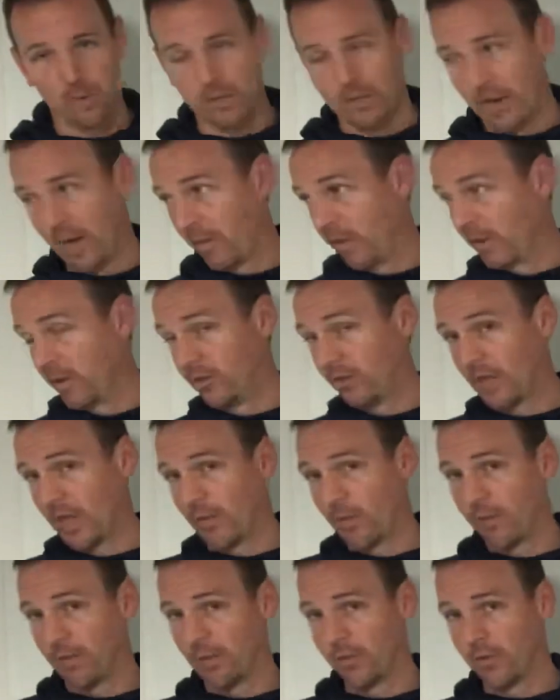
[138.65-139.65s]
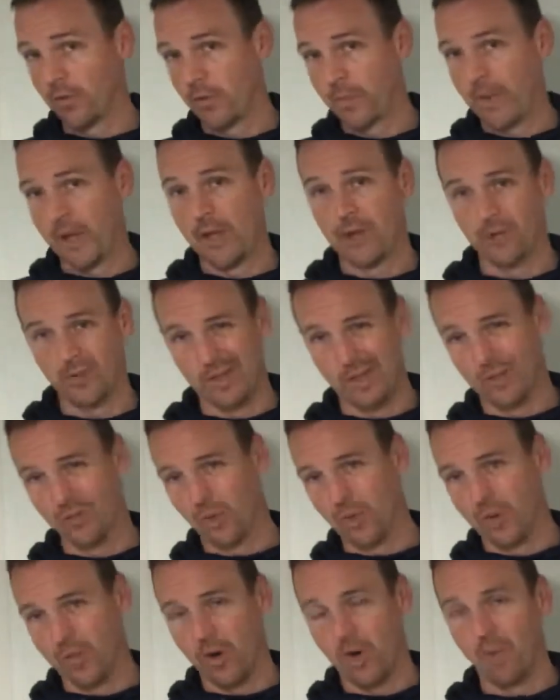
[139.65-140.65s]
and now he's coming from space against
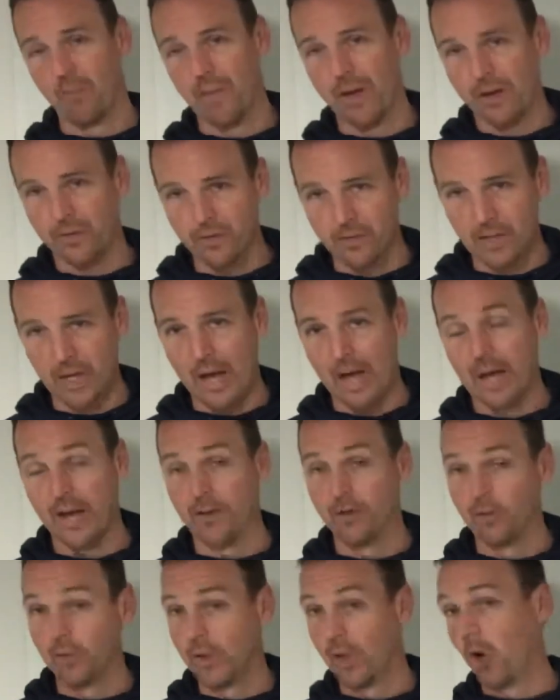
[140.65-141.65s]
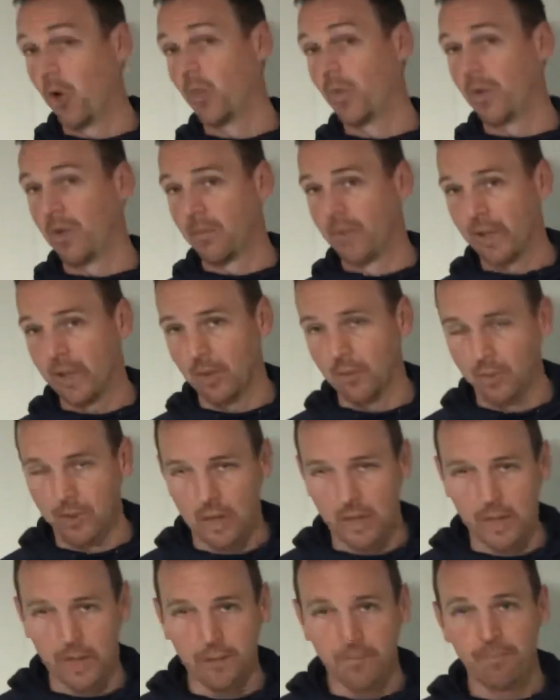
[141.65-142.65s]
one of our best guys we hope can make a
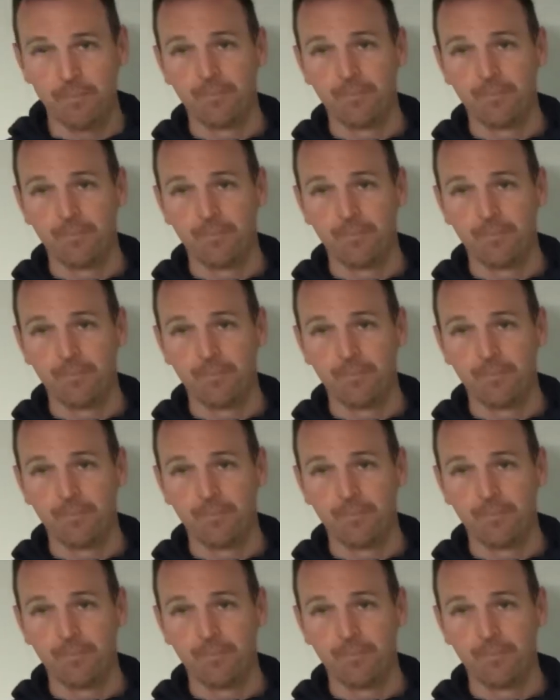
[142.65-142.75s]
play.